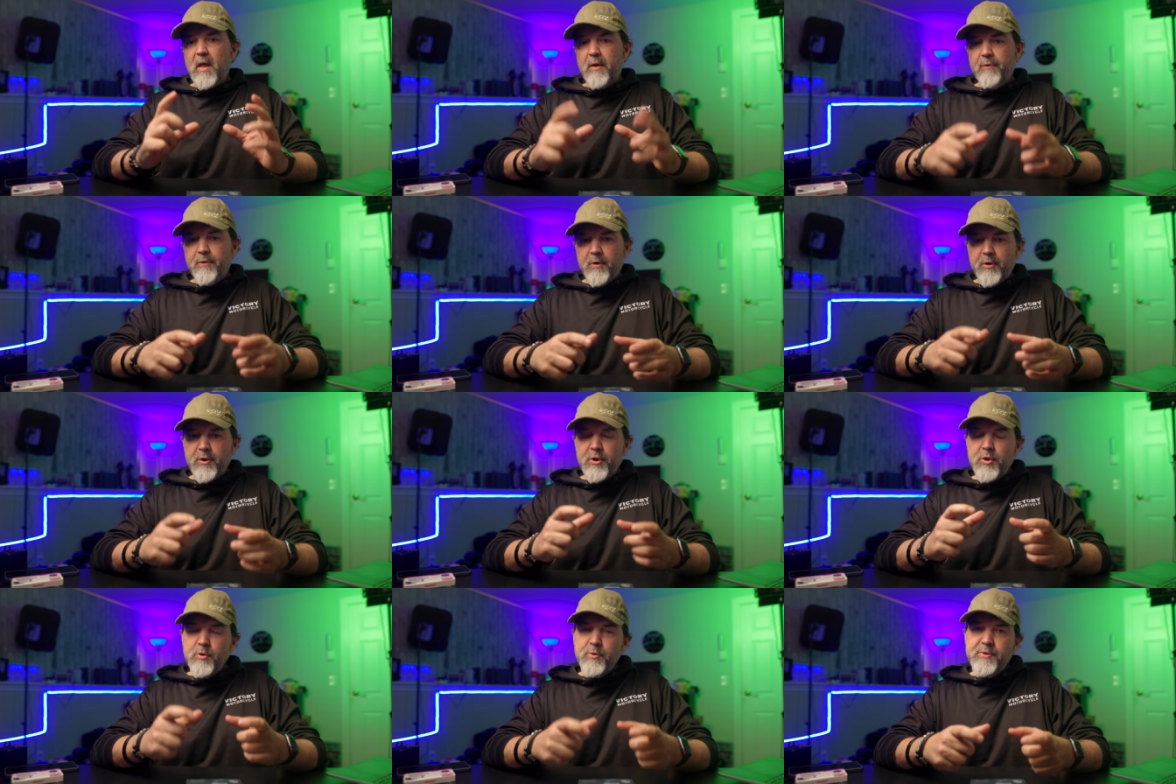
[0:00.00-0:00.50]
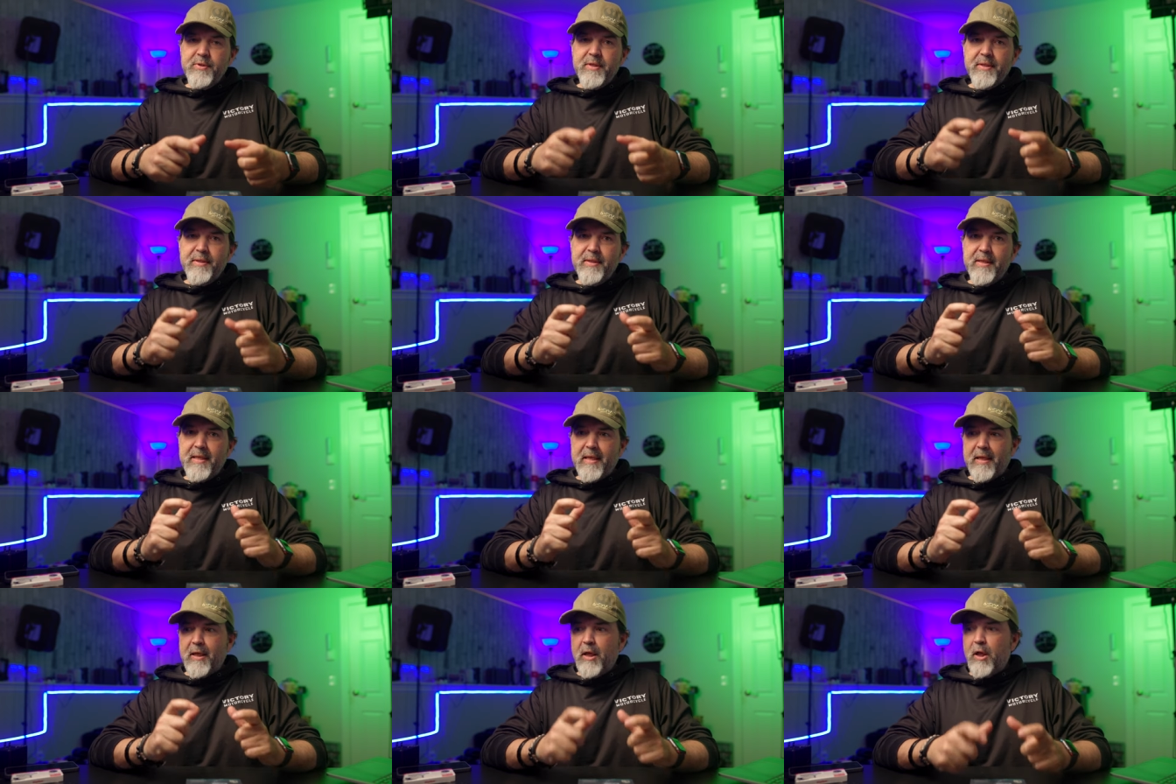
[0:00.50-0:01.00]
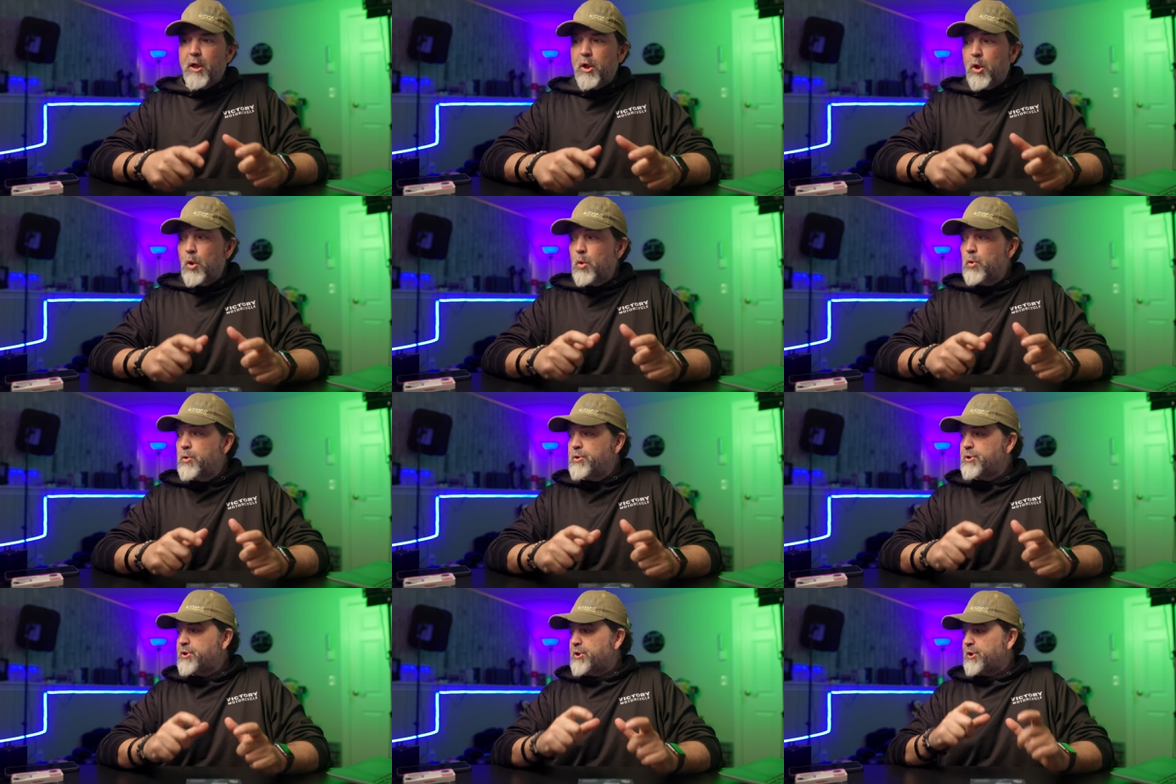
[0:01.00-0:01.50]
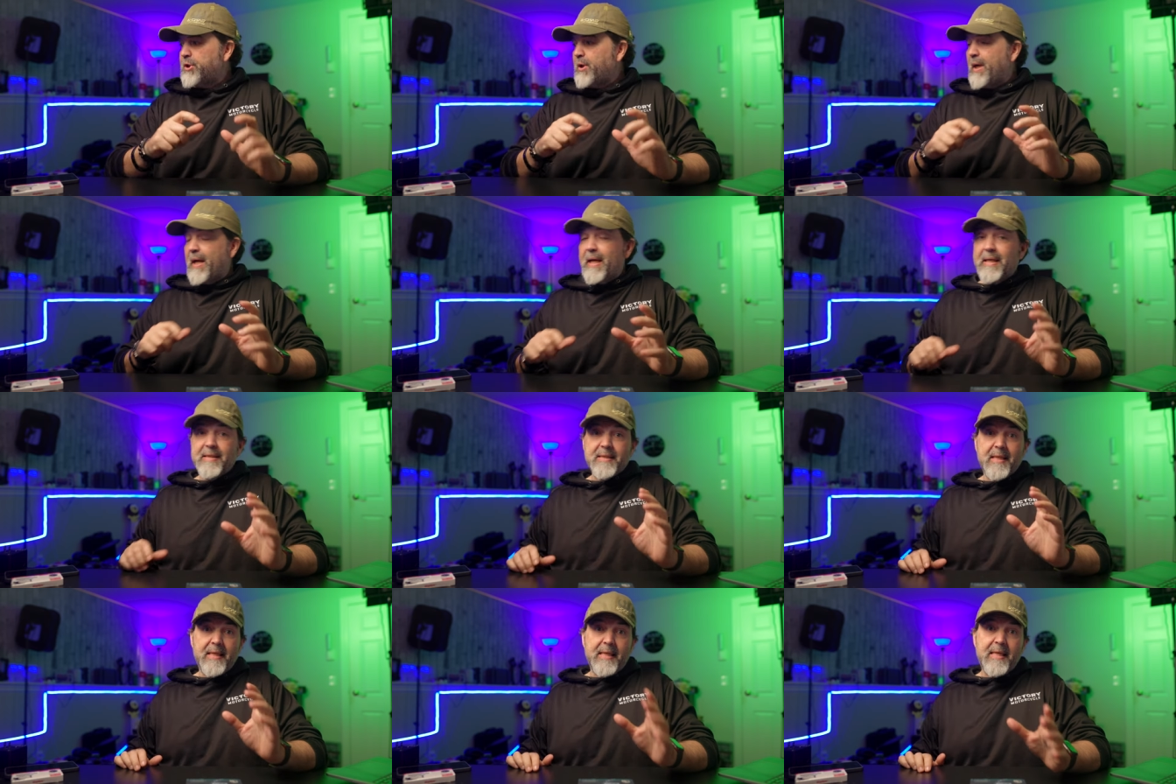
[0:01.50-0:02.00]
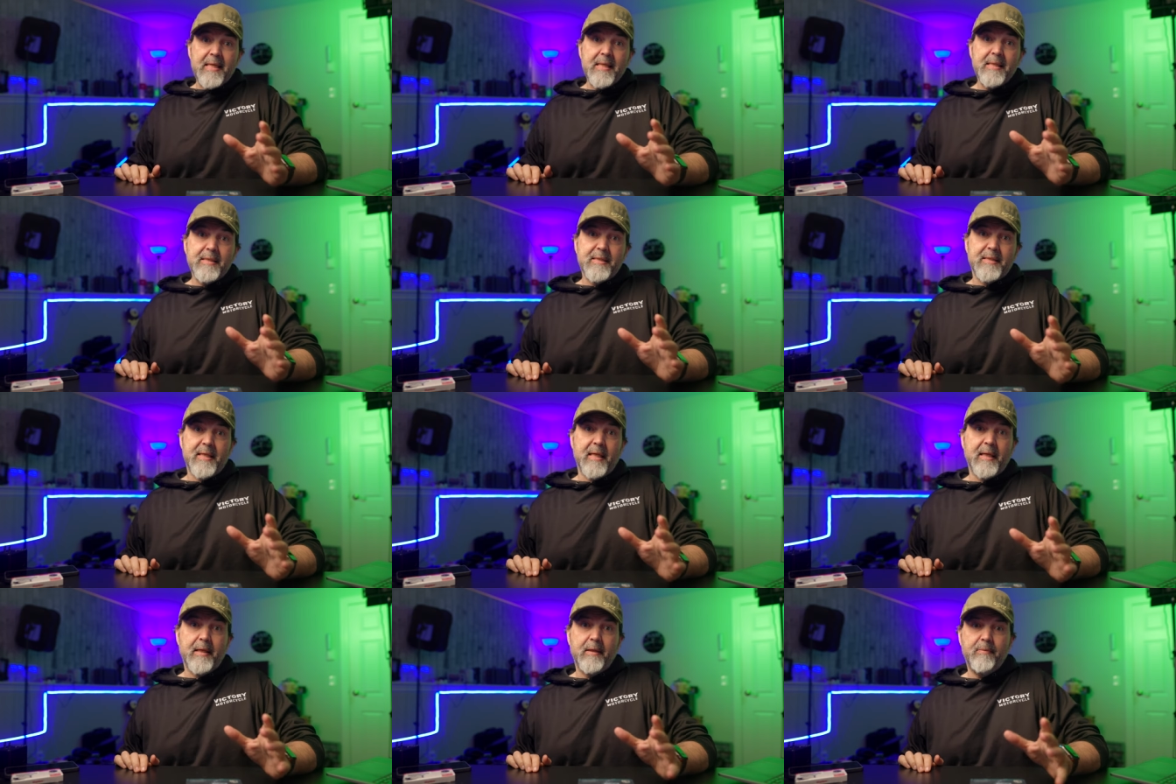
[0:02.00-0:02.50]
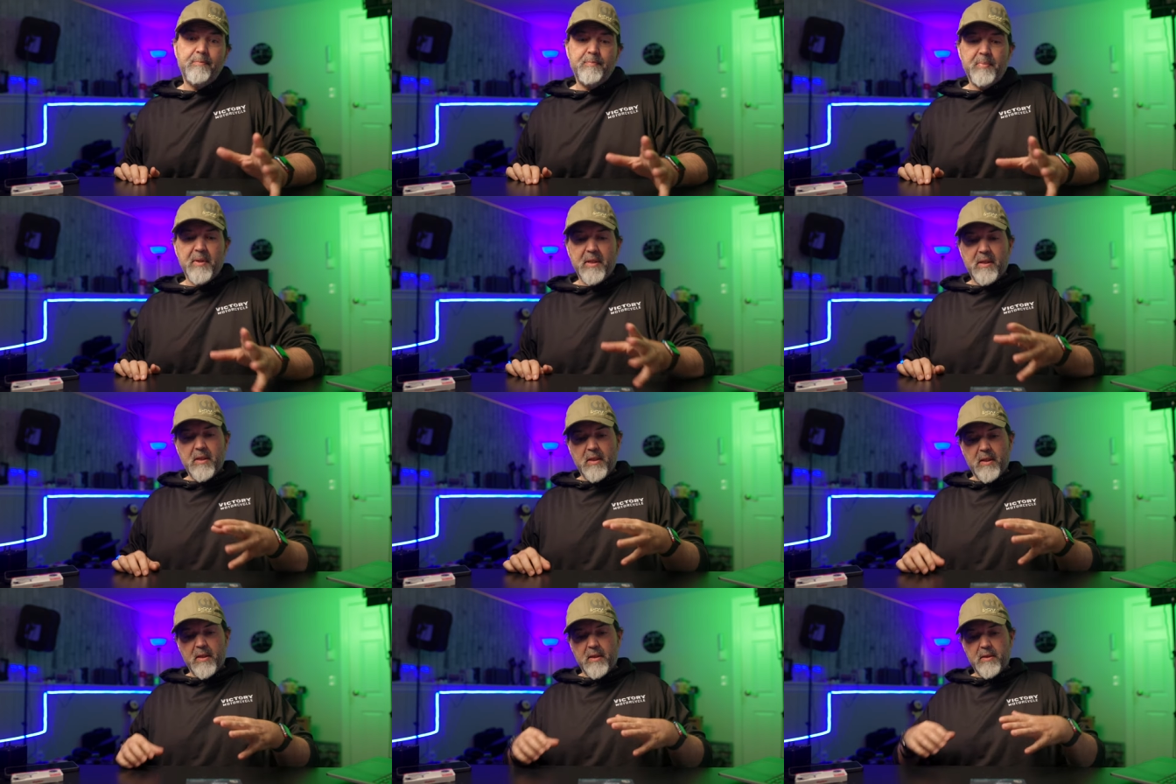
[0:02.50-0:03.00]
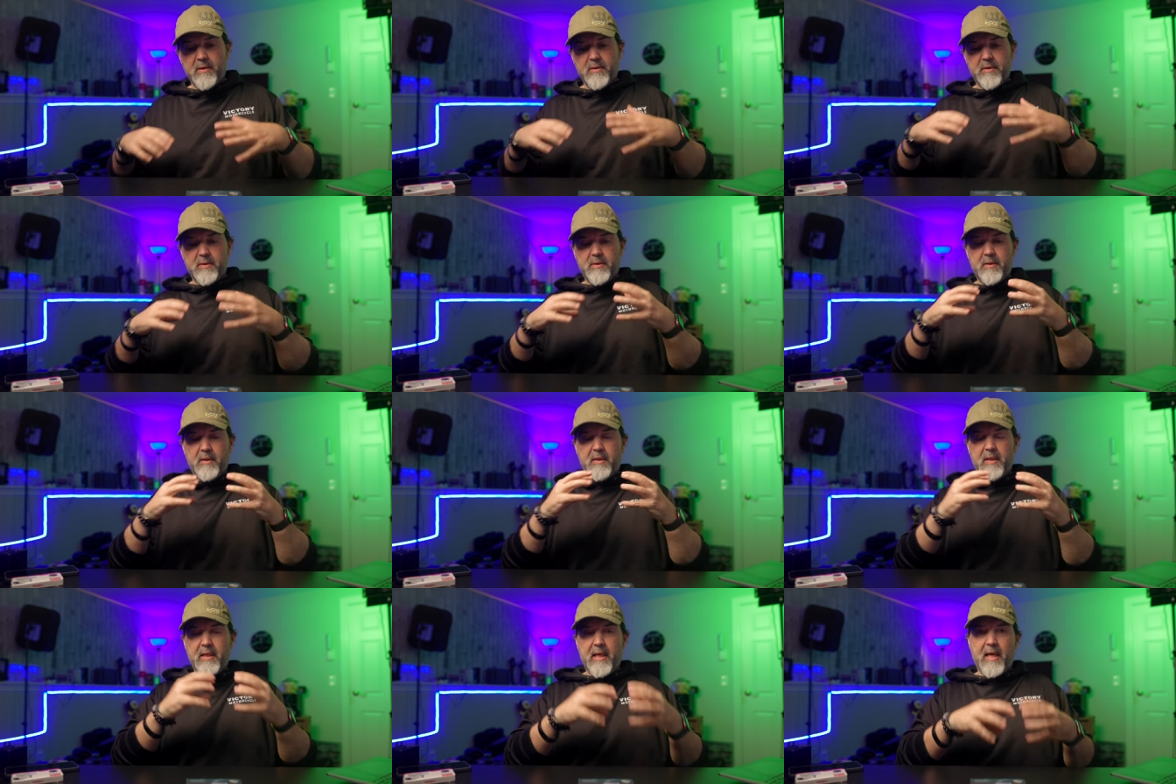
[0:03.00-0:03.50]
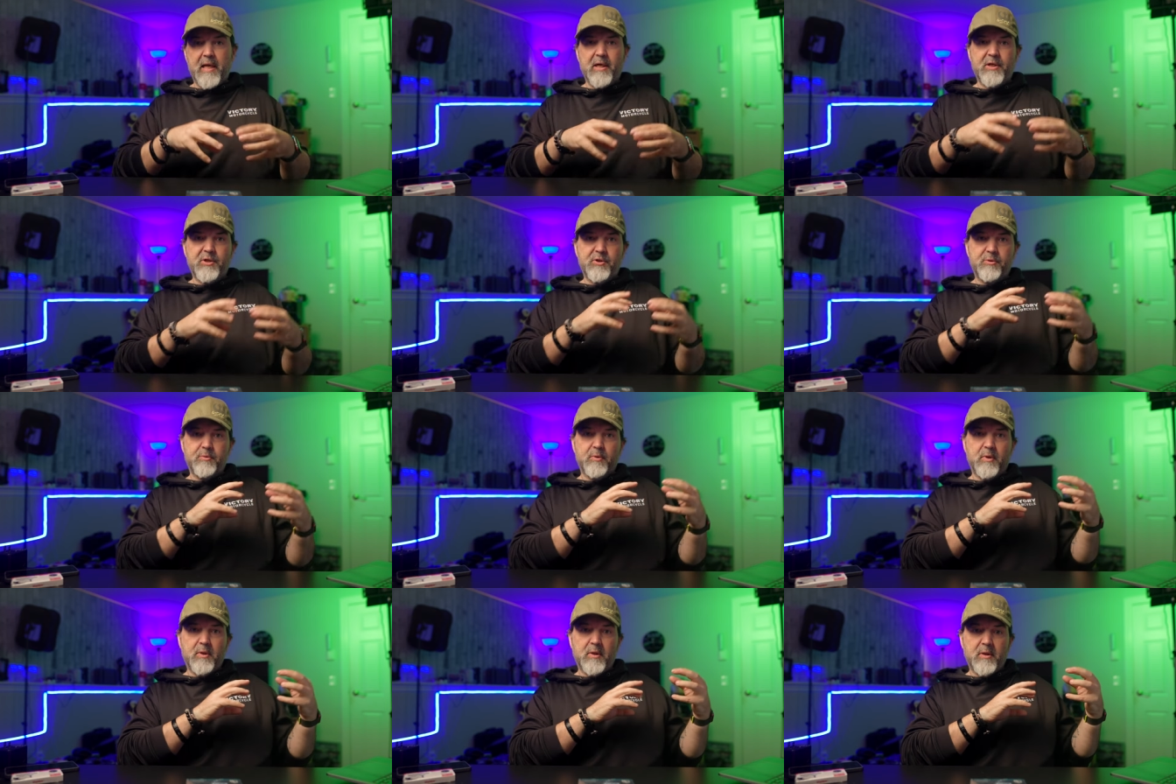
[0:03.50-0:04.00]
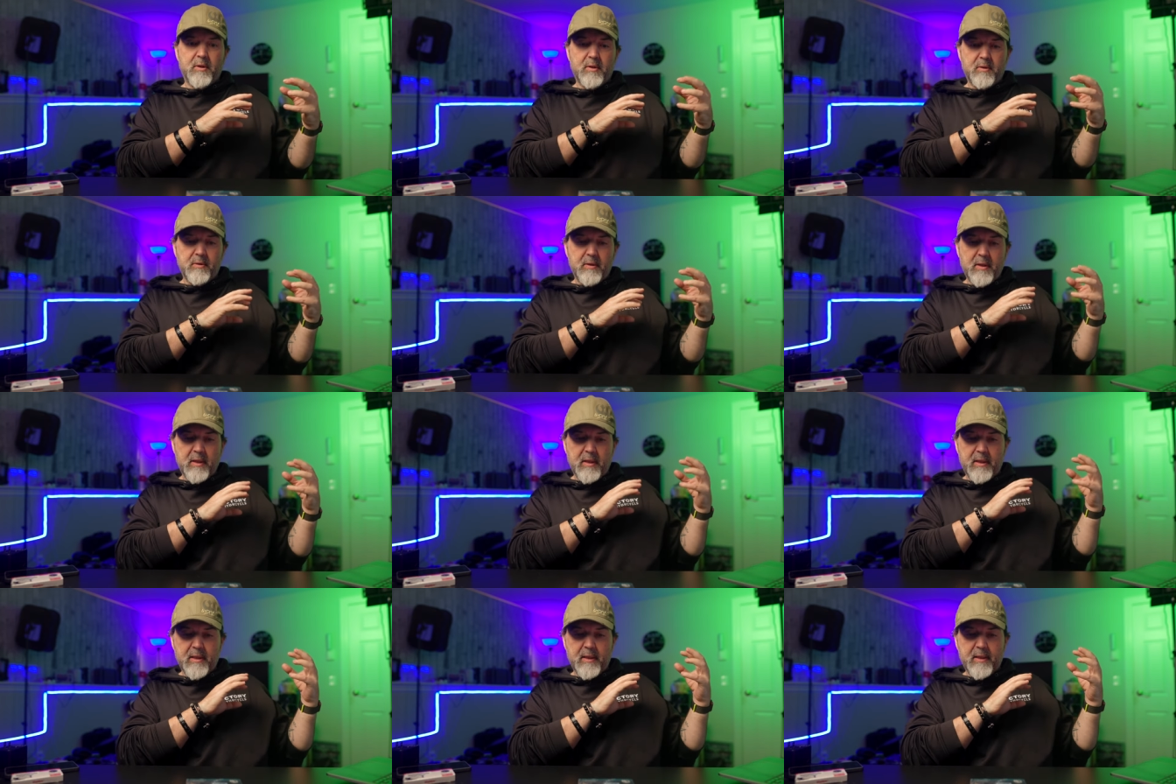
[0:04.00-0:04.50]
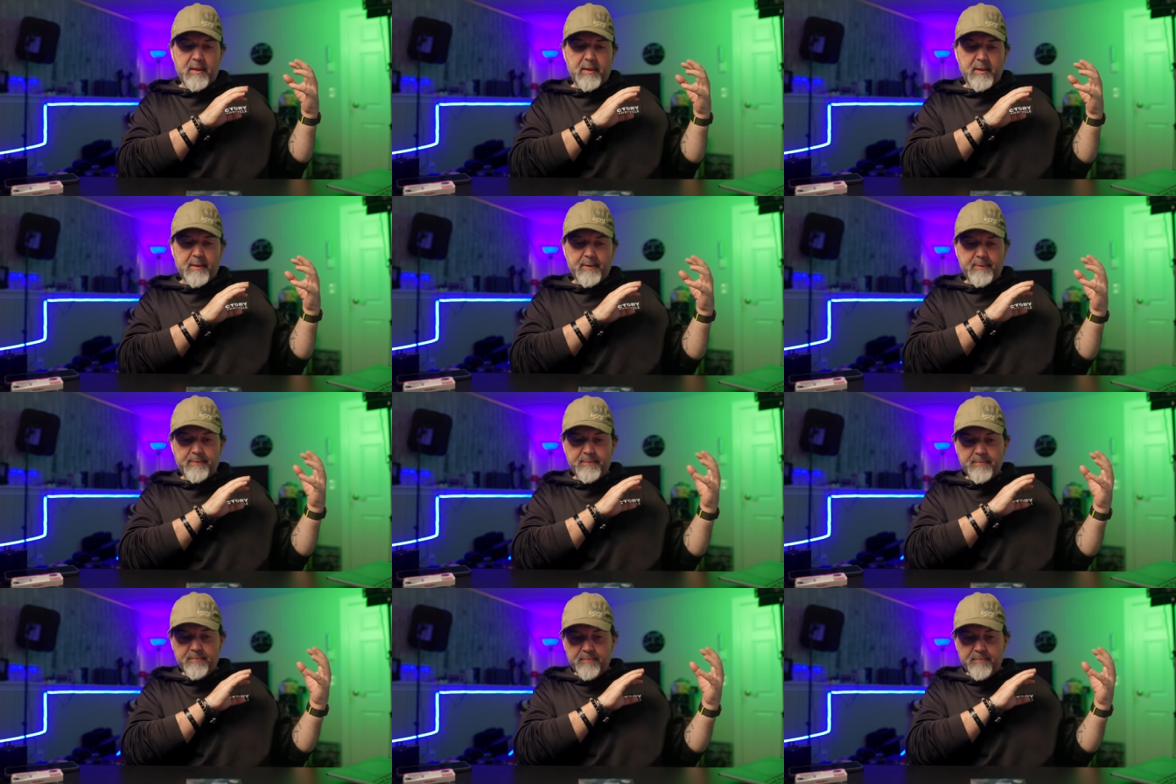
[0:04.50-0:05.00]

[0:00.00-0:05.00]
they're using the enclosure as a heatsink because the actual uh,